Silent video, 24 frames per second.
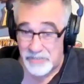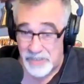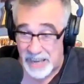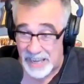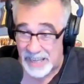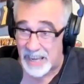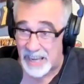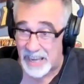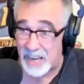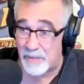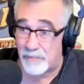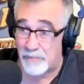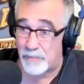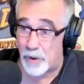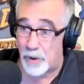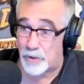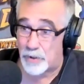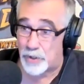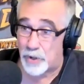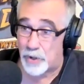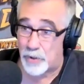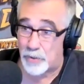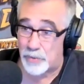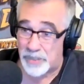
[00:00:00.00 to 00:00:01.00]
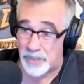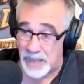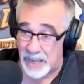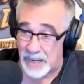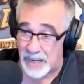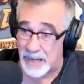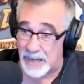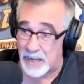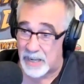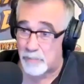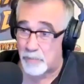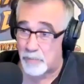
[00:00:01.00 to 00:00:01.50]
taking a photo, the
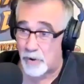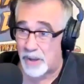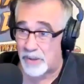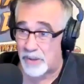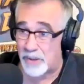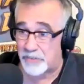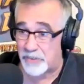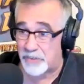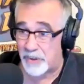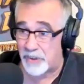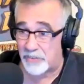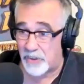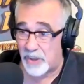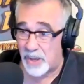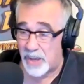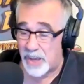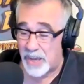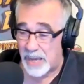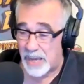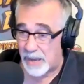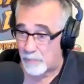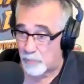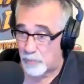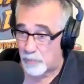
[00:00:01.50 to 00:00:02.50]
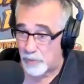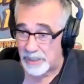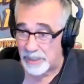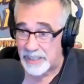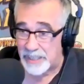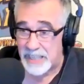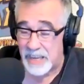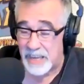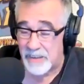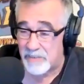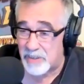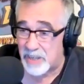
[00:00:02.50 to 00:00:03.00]
editing process, and
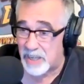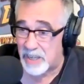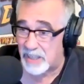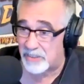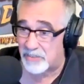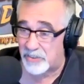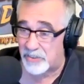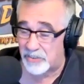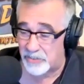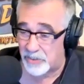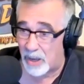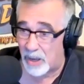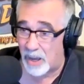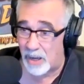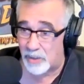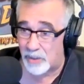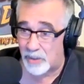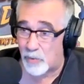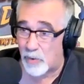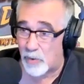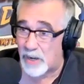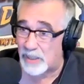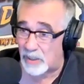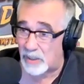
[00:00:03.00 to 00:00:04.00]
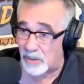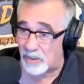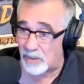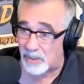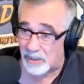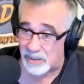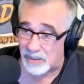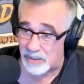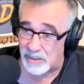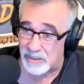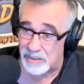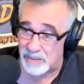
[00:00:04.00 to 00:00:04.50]
really giving it just a great
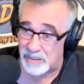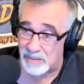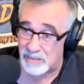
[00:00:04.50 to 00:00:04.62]
look.